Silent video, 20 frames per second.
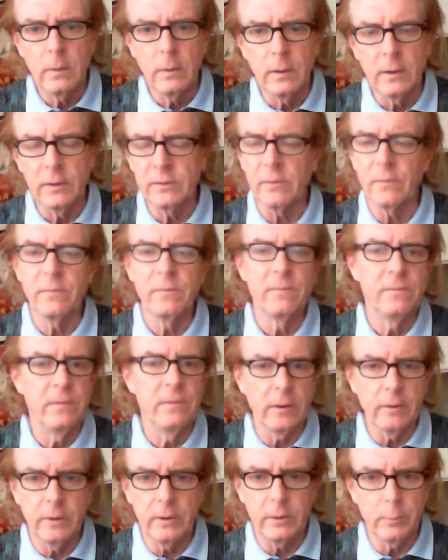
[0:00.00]
It's a
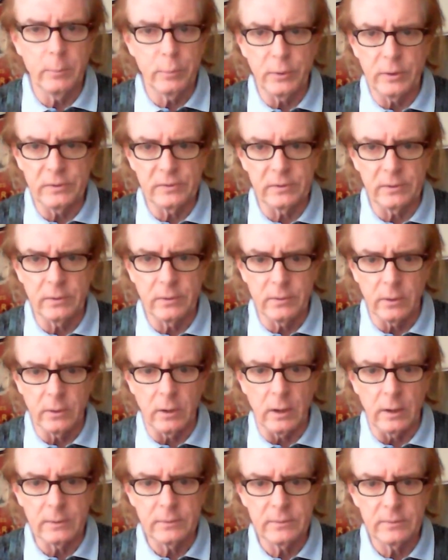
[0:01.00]
very depressing
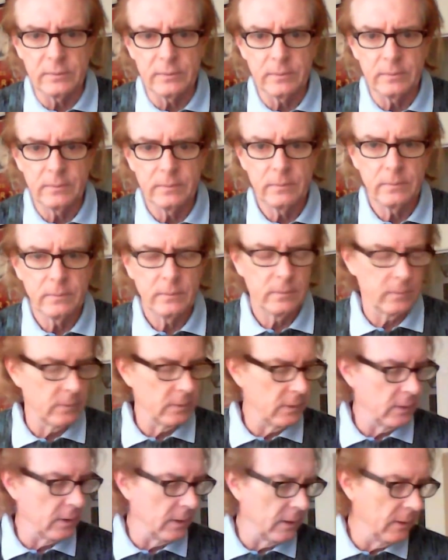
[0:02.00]
thought,
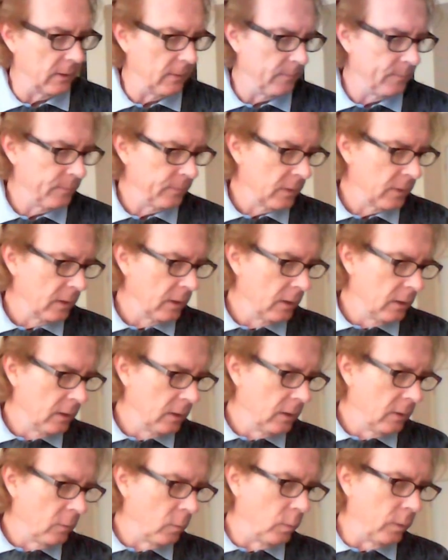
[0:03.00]
okay?
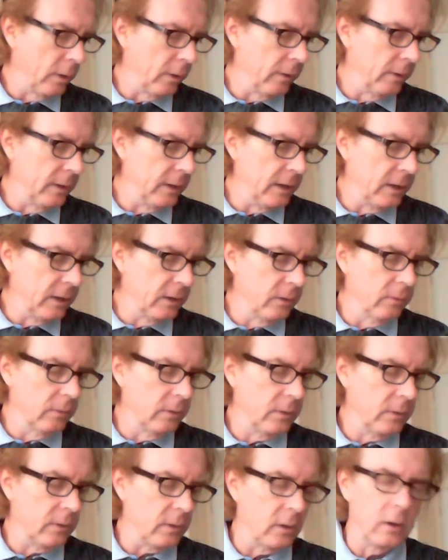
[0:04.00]
Where
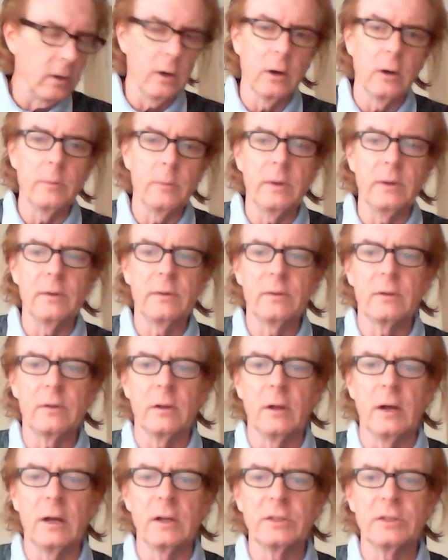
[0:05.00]
ignorant armies
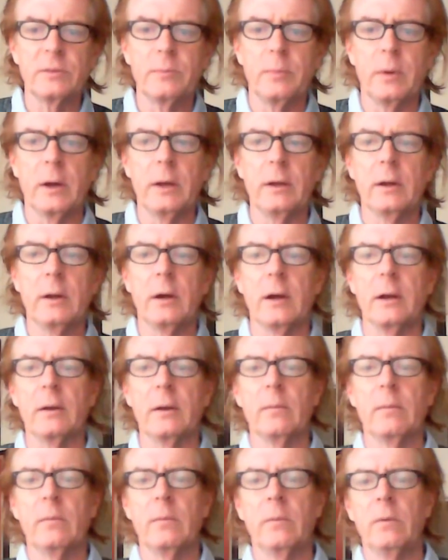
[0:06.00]
clash by night.
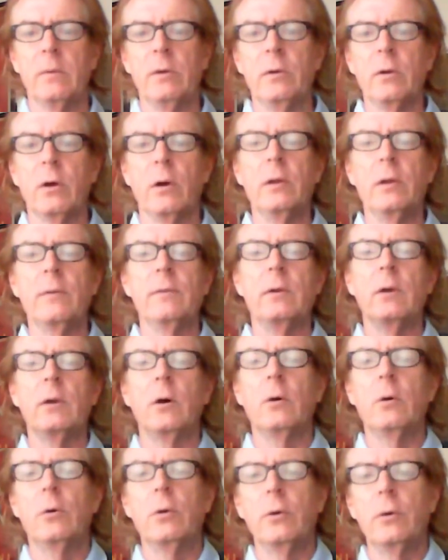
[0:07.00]
You don't even
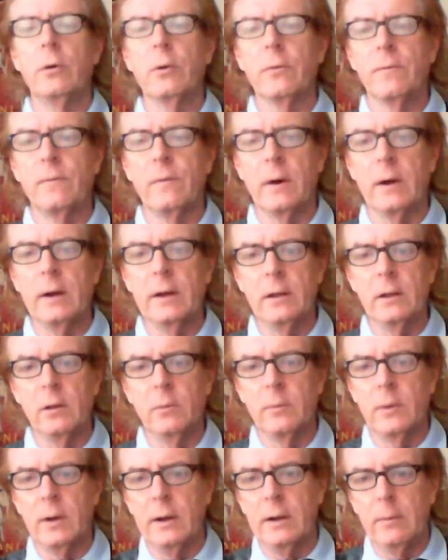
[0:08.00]
know who you're fighting. You
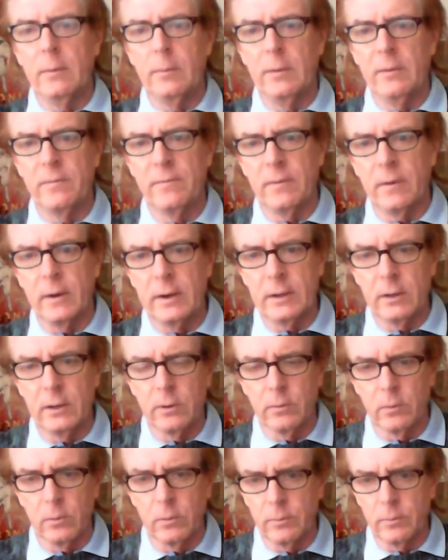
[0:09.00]
might even be fighting
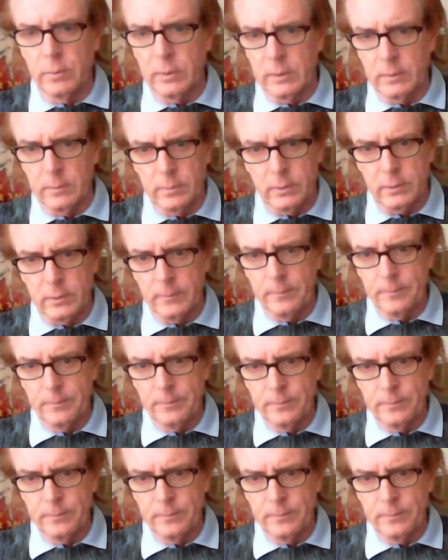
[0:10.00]
your own people.